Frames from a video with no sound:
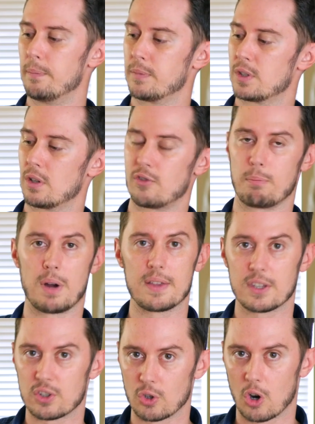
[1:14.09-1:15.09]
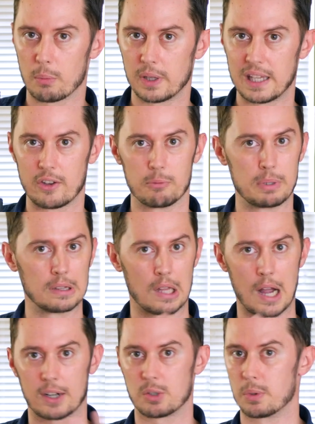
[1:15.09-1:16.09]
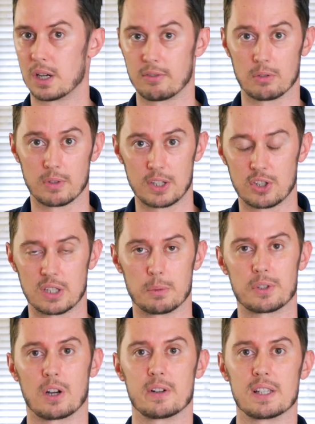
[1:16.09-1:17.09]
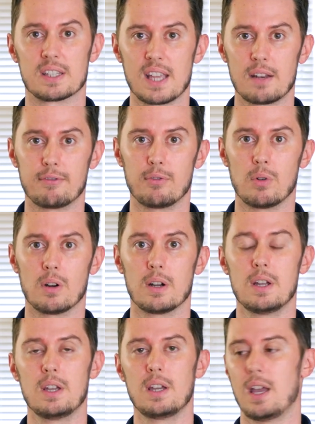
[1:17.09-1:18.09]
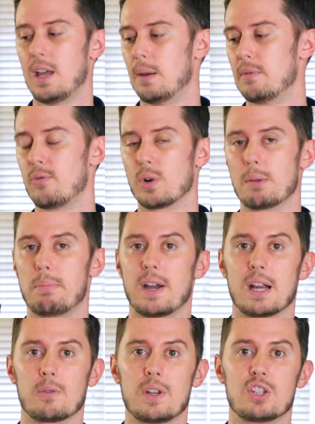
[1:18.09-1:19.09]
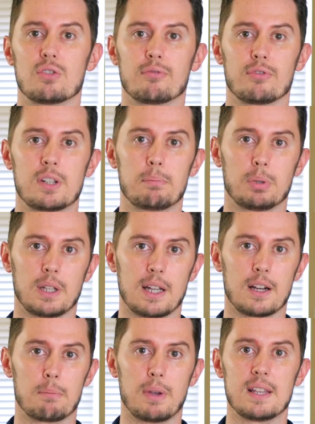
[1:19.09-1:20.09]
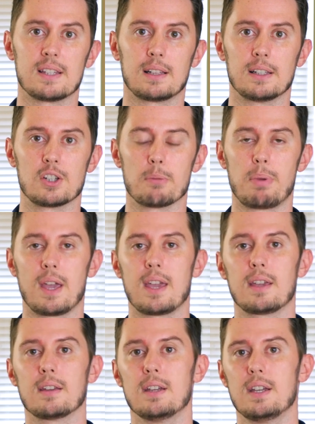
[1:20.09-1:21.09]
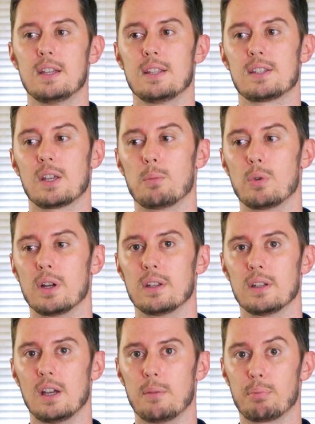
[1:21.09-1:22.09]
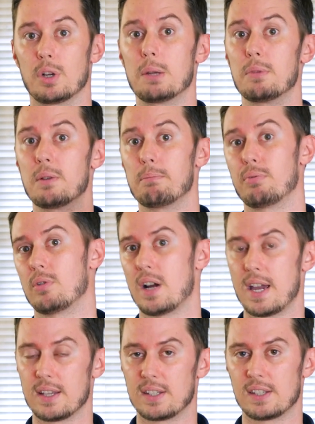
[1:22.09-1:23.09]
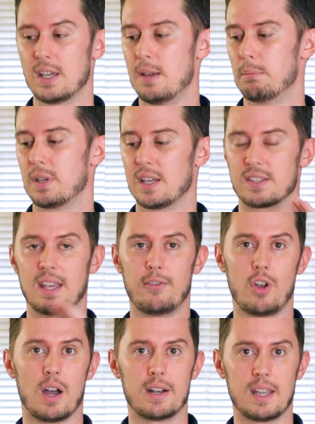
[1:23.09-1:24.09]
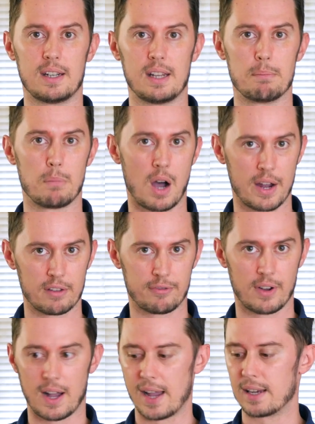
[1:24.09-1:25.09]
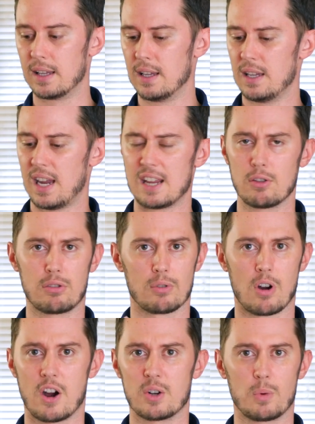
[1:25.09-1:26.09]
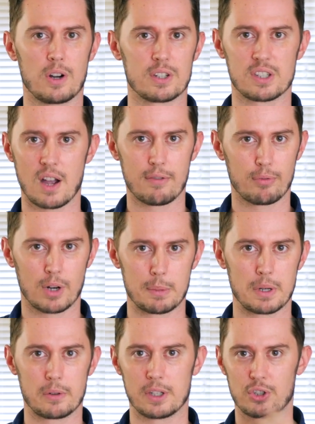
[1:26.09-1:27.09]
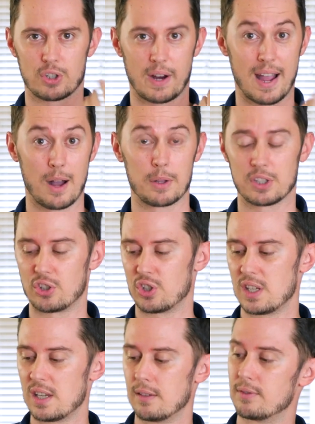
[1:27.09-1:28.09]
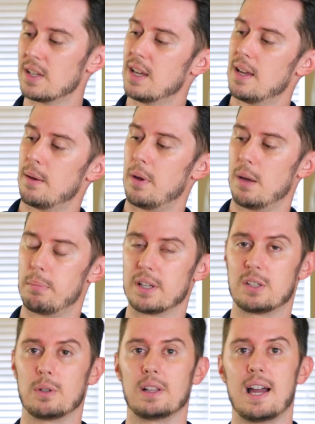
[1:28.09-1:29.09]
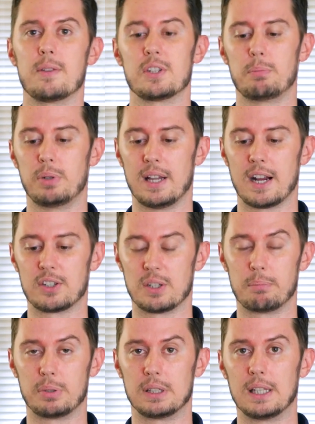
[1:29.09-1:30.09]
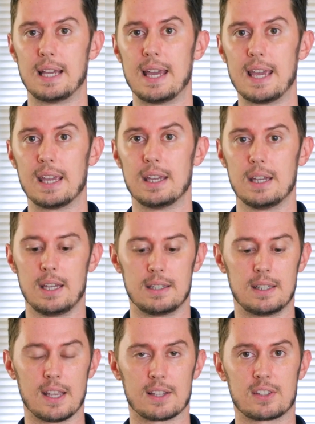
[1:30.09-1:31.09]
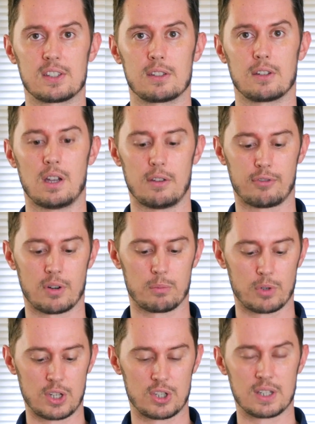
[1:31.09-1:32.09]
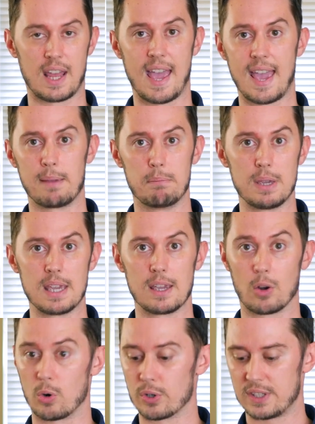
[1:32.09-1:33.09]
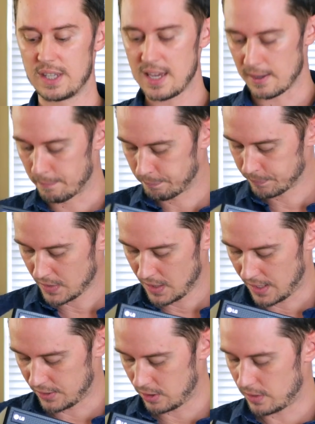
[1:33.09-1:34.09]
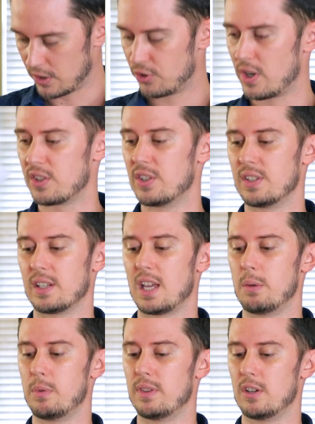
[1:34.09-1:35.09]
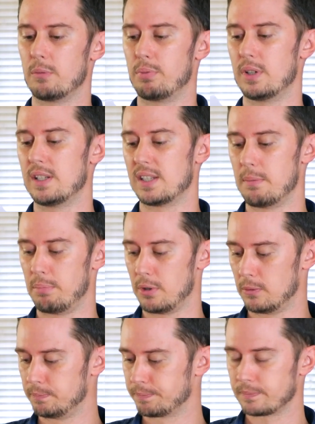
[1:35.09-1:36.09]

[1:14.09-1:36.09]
So if you bought this normally, it would be locked to whatever region it was already set for. If you want to buy a region-free player, basically you're paying someone a premium price because they've gone in and modified, either through hardware or software, I'm not really sure how it's achieved, but to allow this player to play discs from region A, B, or C. And so the instructions that come with it are pretty simple.